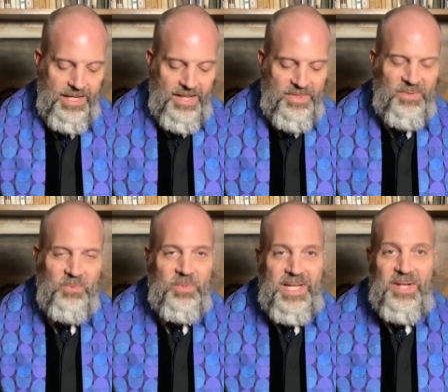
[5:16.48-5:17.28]
The
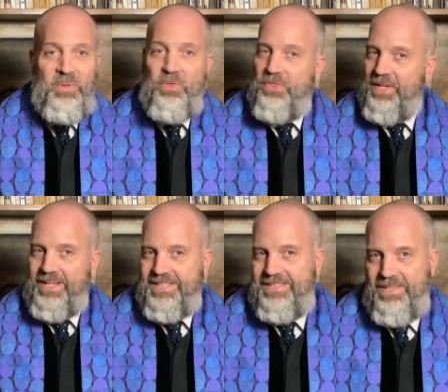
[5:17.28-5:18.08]
real thing
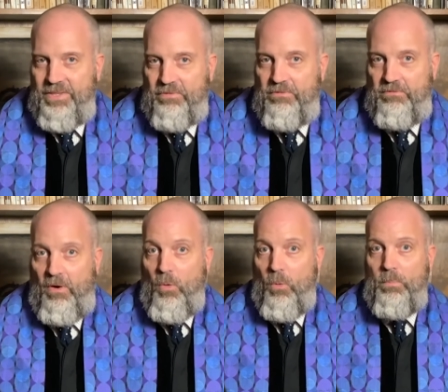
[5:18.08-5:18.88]
isn't the
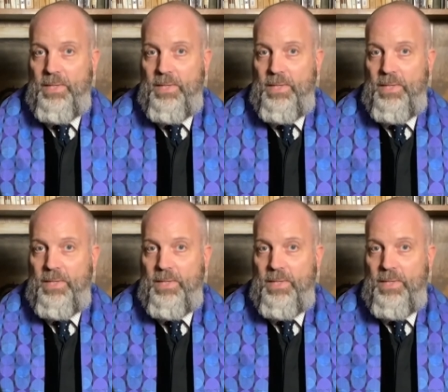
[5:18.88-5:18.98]
foam.